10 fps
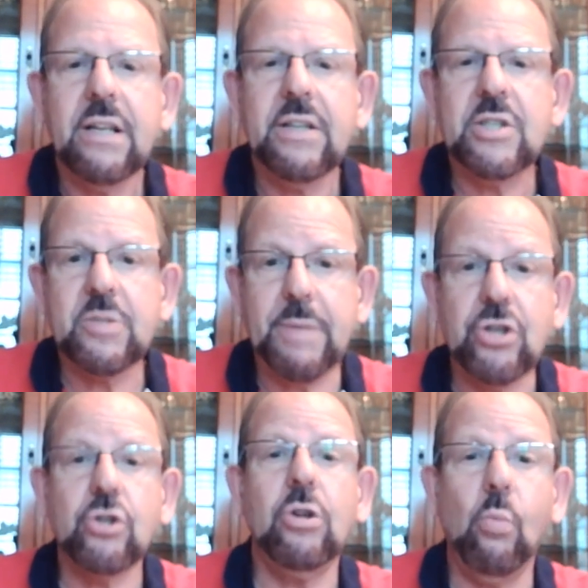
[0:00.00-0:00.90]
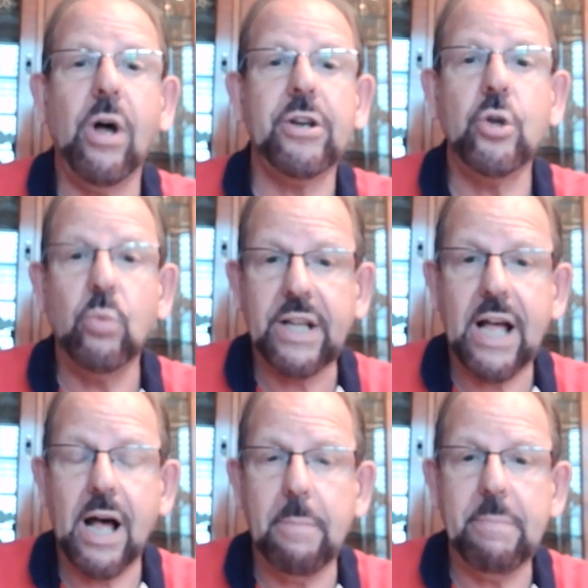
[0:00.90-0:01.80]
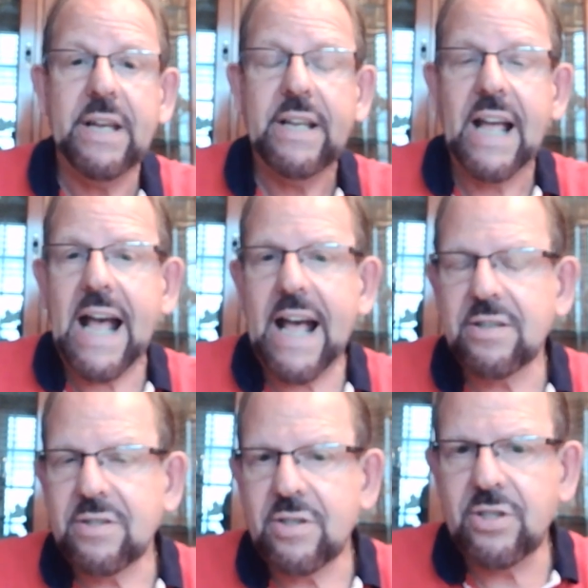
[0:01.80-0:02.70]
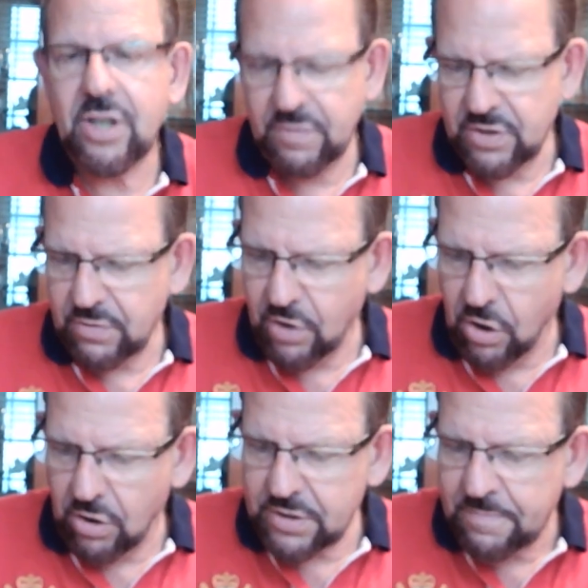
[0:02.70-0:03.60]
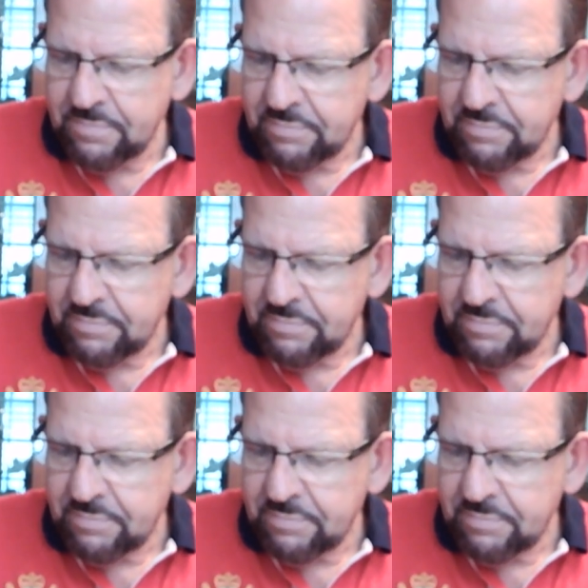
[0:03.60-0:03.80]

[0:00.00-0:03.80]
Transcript: the special one who will come as the servant of God,